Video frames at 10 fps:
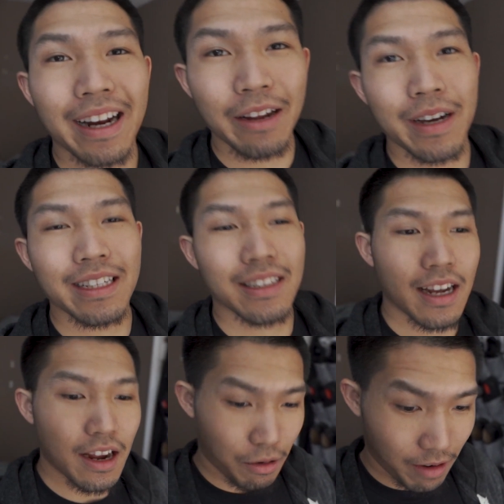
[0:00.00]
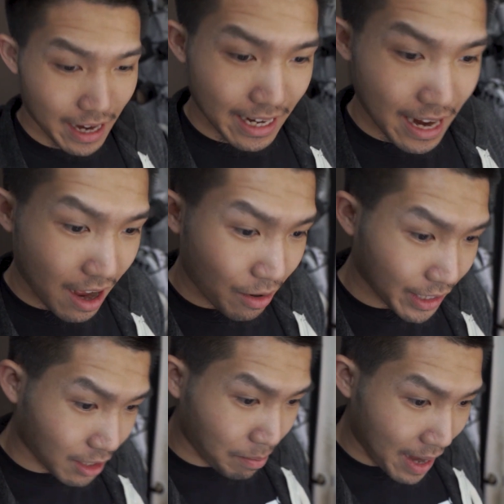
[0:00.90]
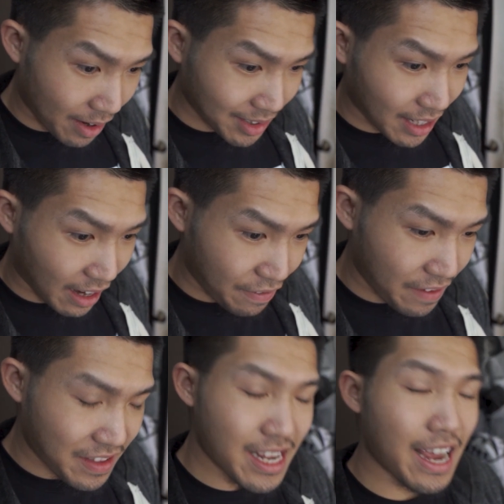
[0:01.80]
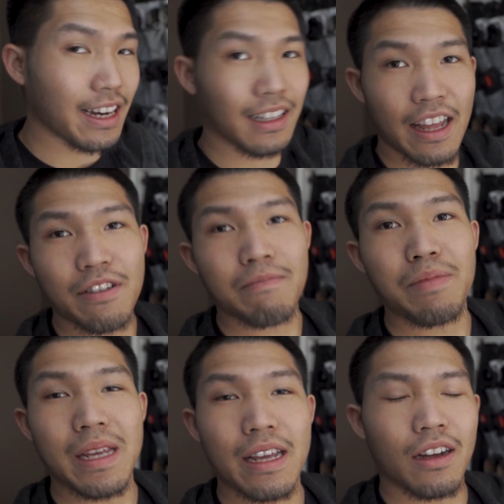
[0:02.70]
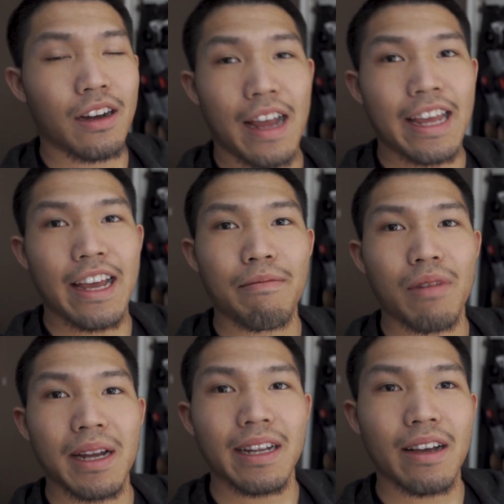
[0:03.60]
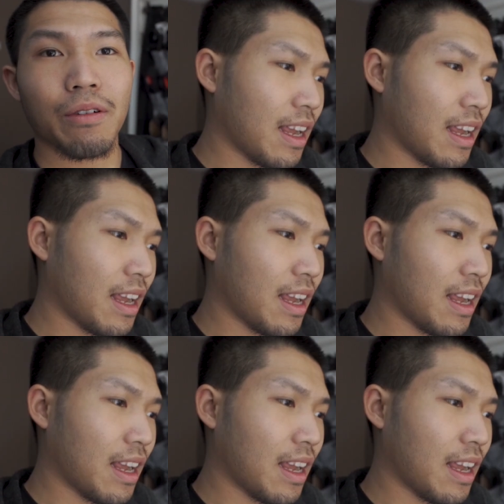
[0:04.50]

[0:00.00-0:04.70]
anyways, right now it's about 10:58, 11 a.m. right now.